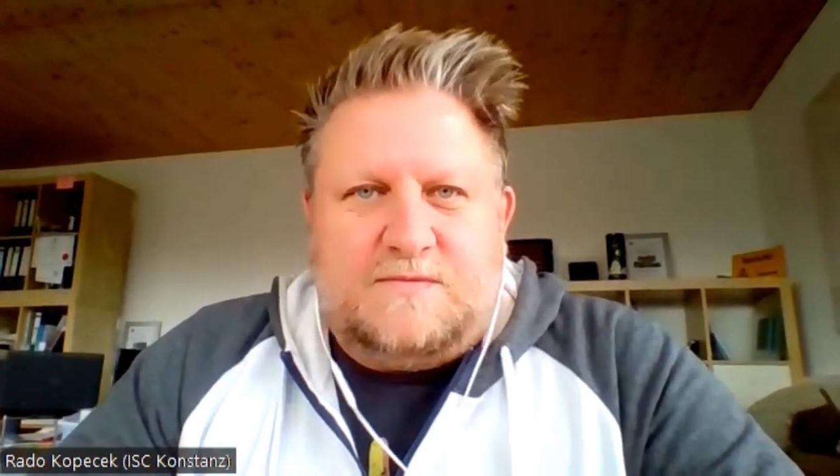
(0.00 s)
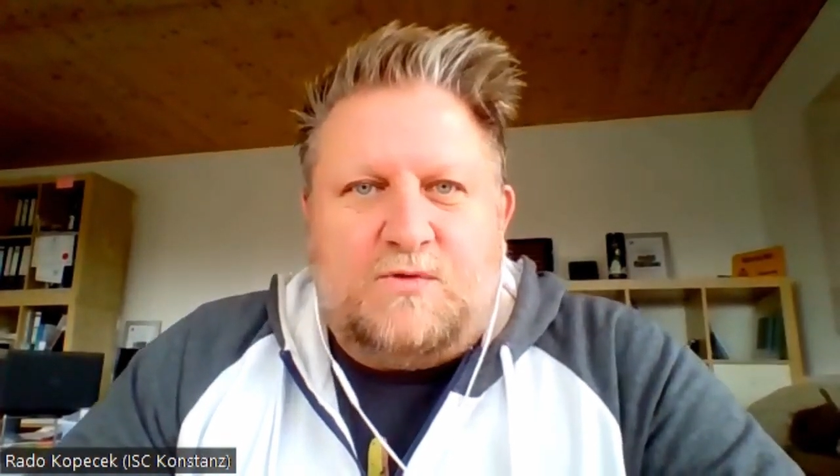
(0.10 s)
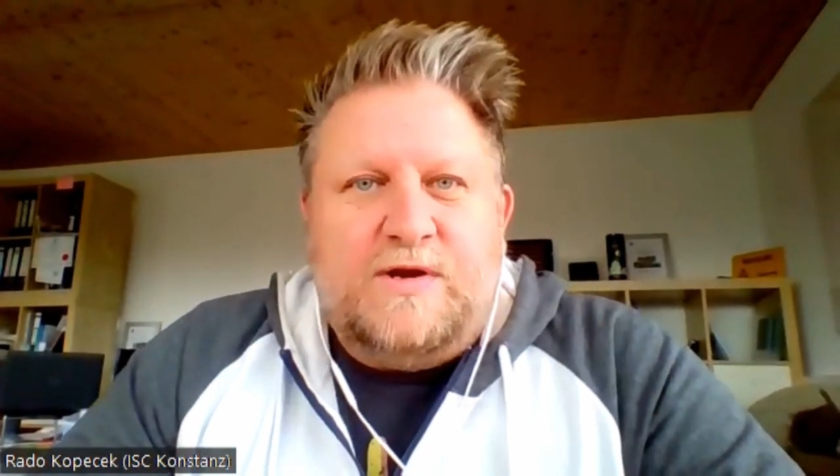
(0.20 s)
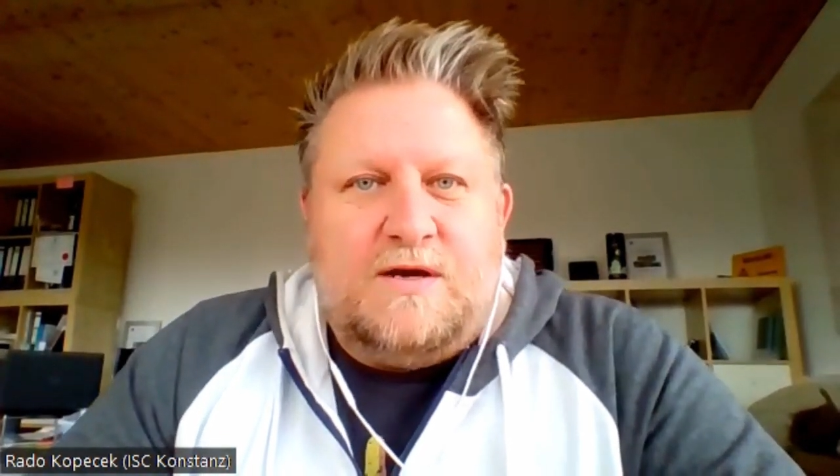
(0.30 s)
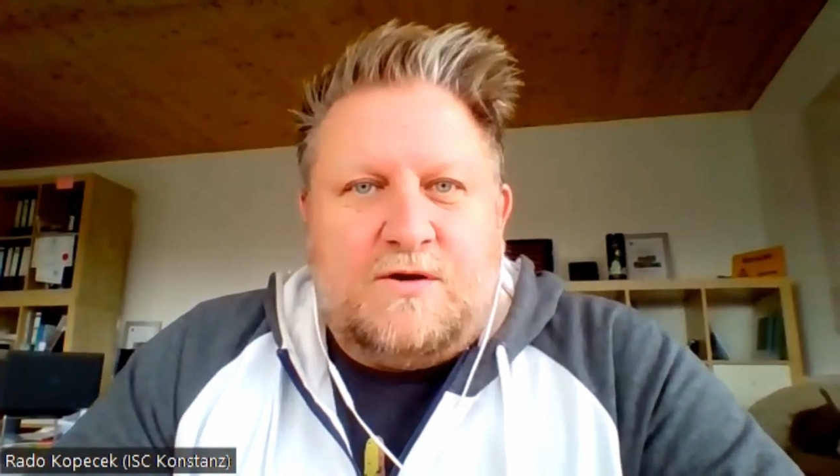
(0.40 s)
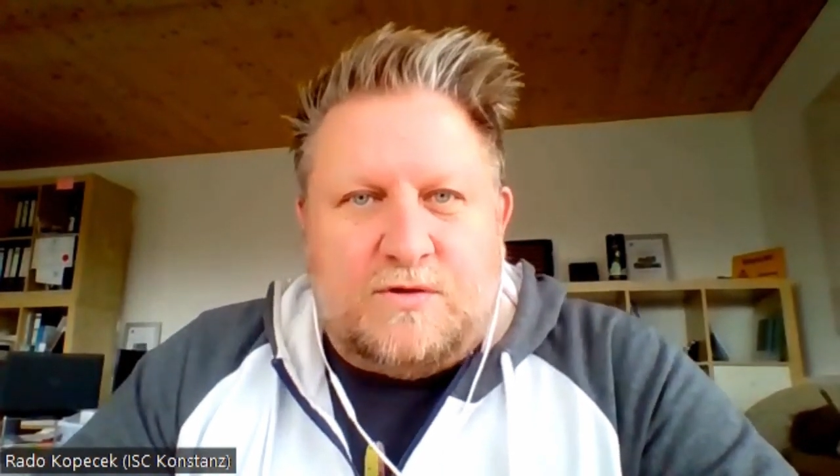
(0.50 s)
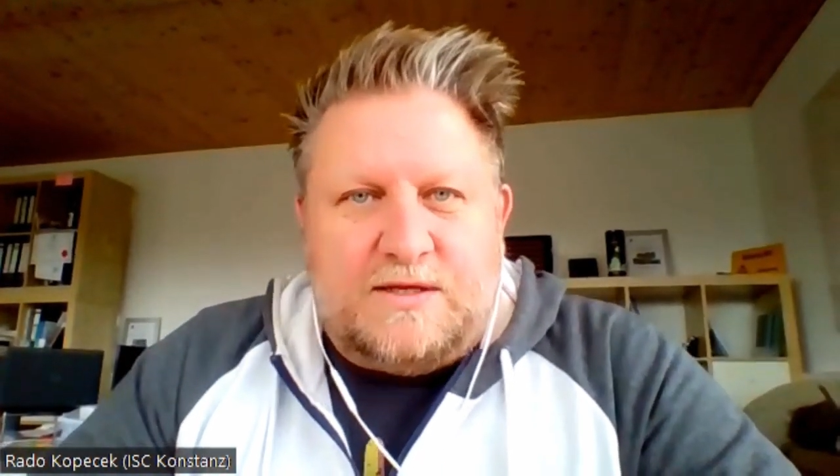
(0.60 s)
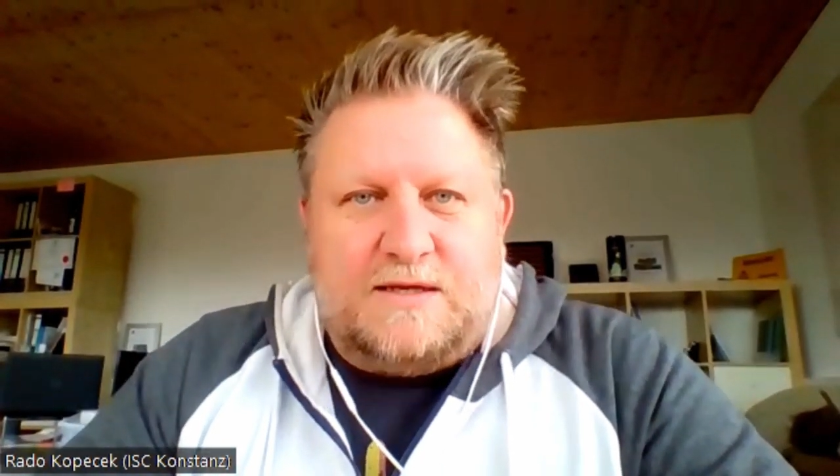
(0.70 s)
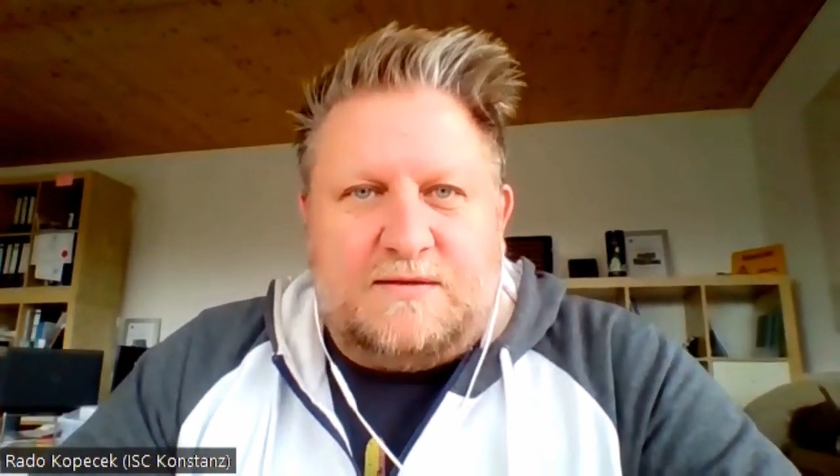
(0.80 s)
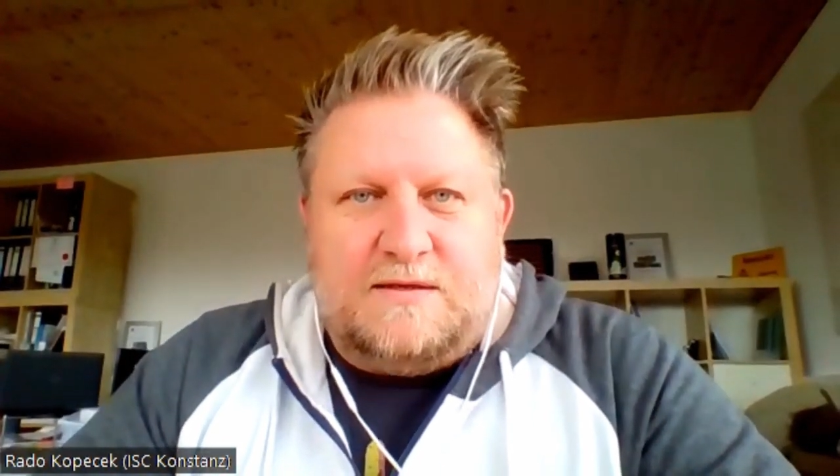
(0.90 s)
rear
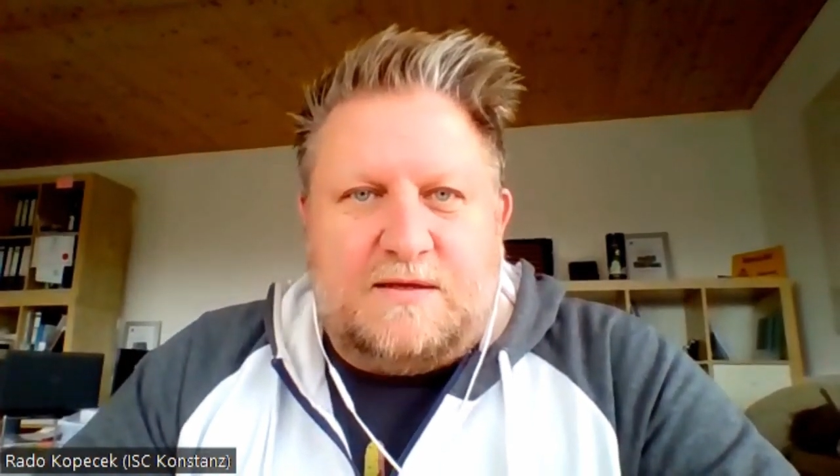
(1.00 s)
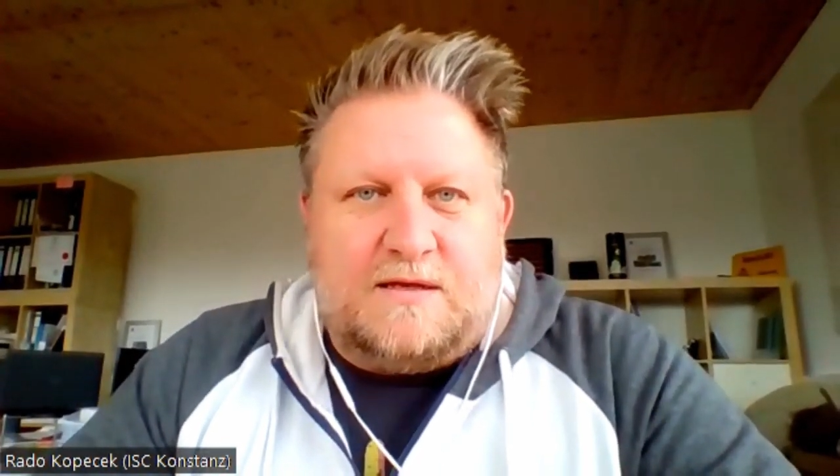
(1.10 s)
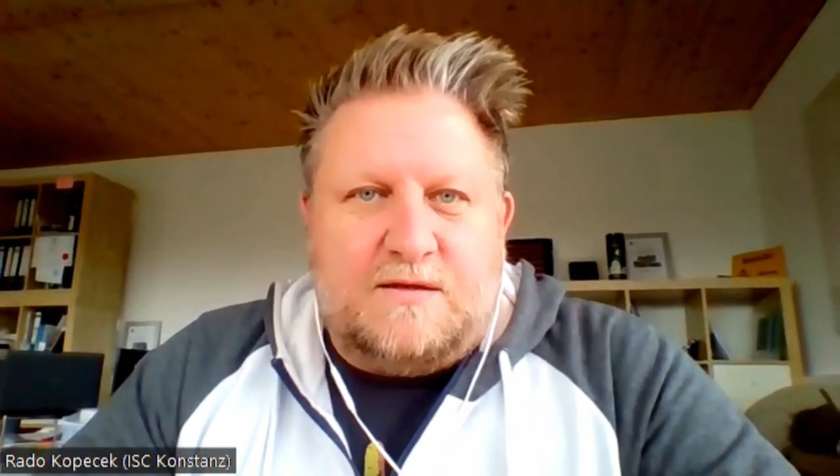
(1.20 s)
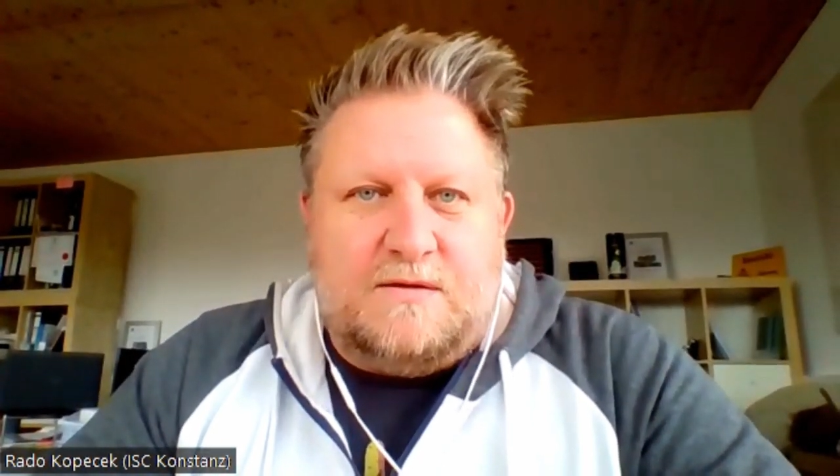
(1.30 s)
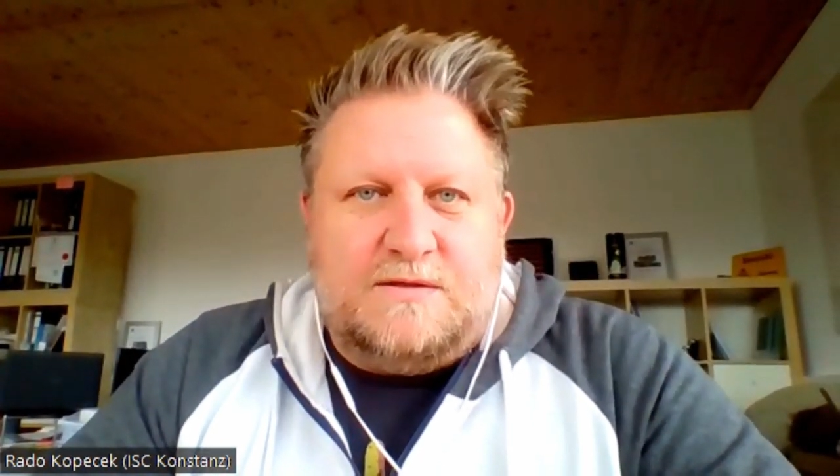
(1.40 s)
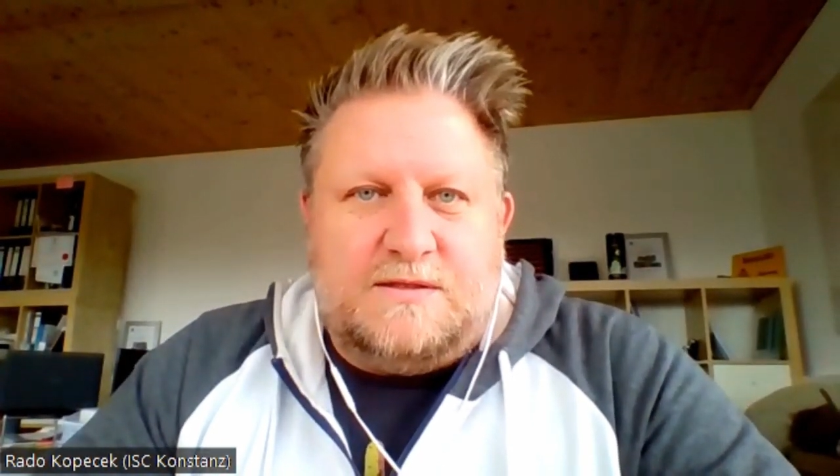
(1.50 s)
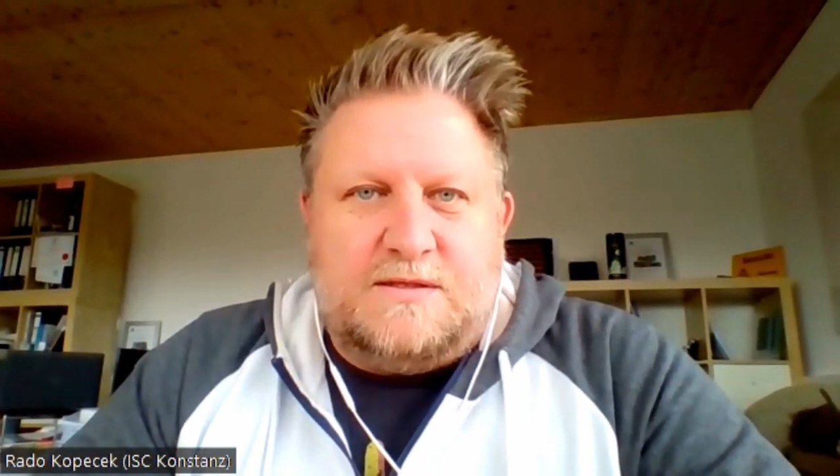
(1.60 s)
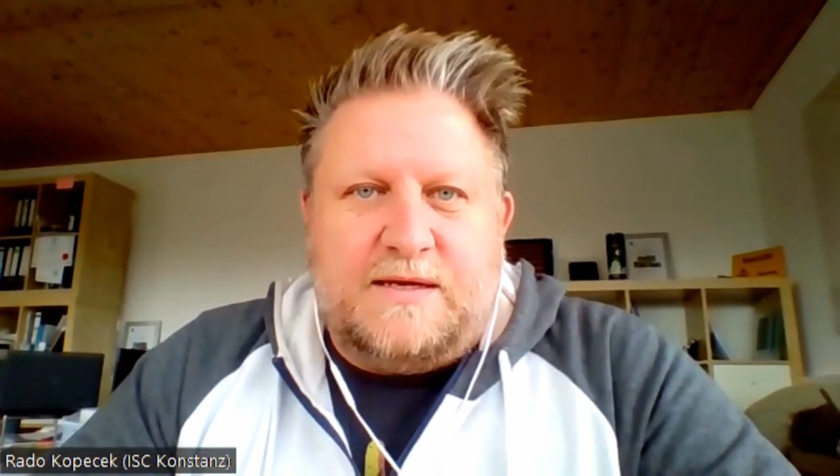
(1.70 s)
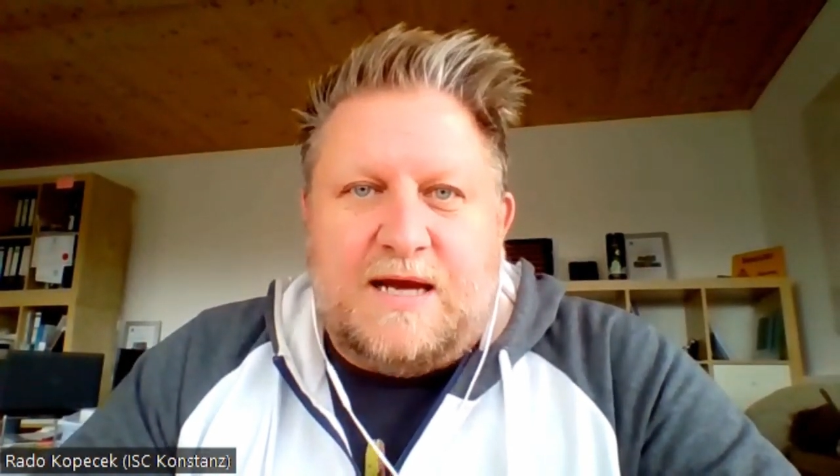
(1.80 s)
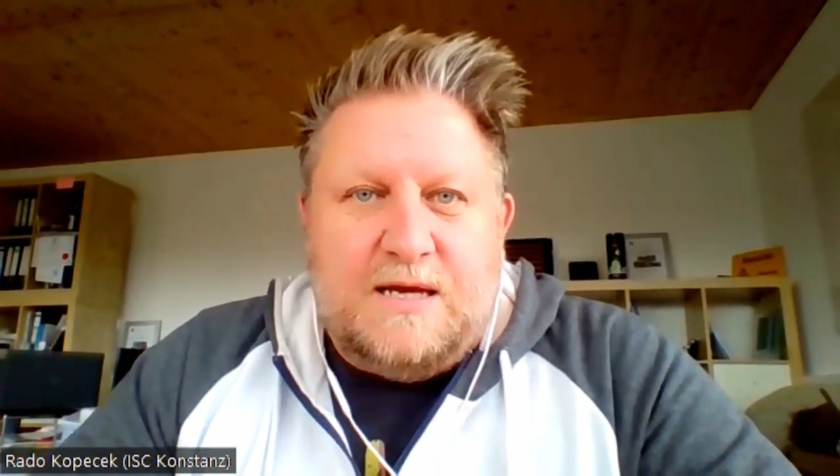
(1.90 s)
contacted technologies
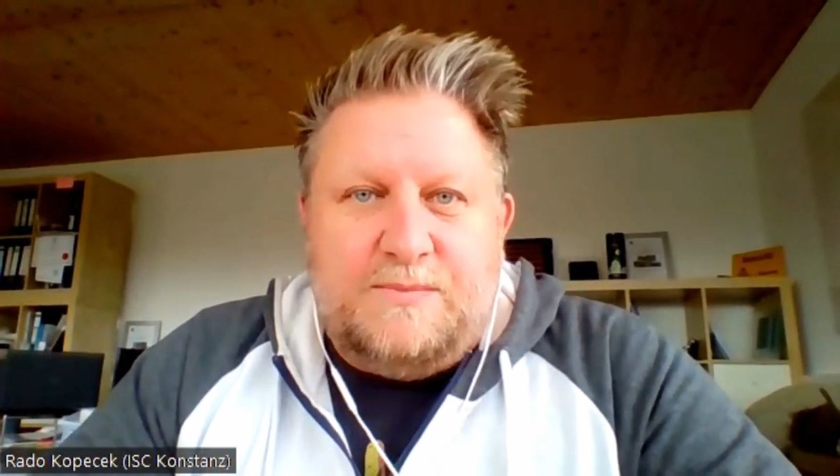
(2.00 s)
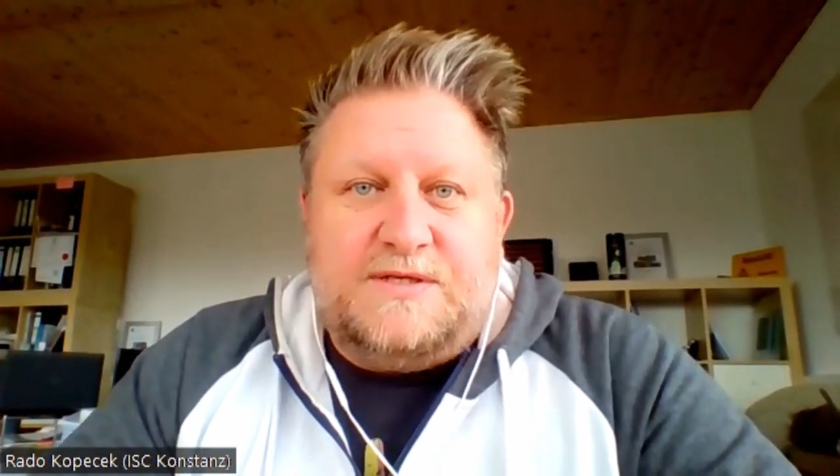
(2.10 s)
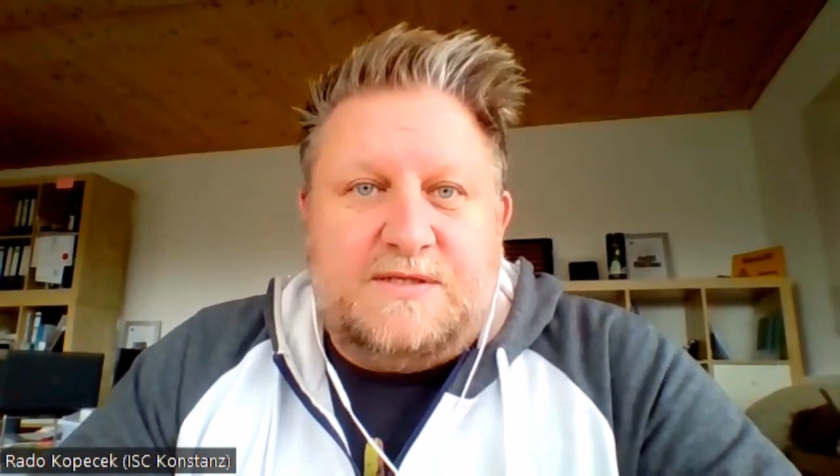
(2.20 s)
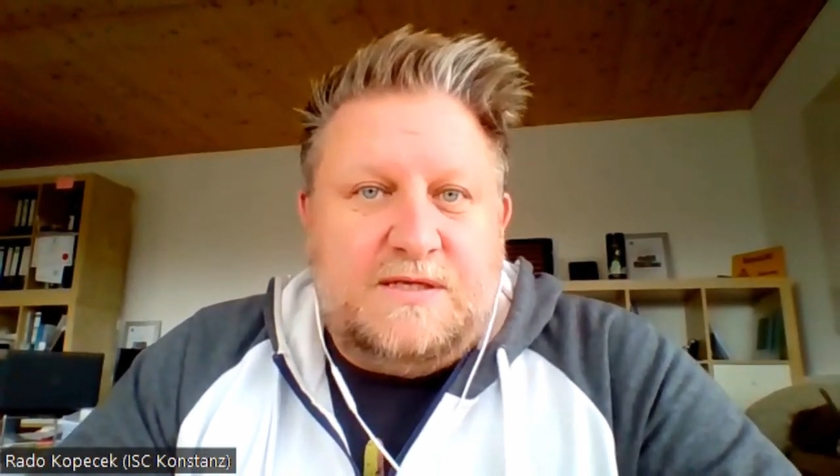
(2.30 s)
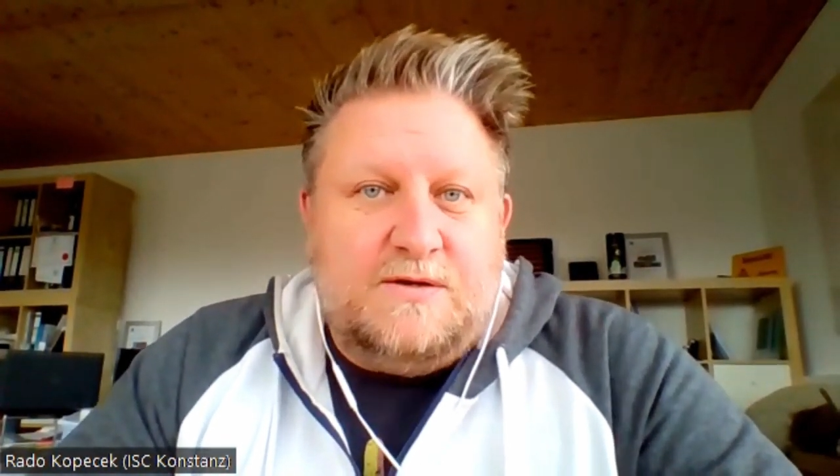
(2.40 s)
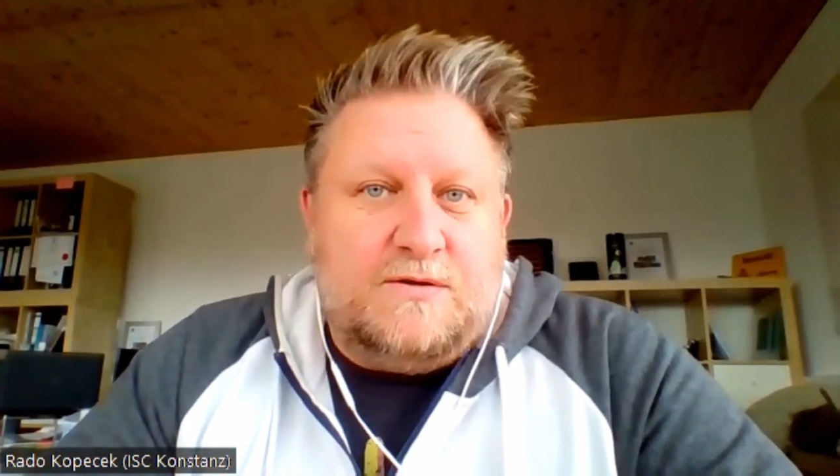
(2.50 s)
like IBC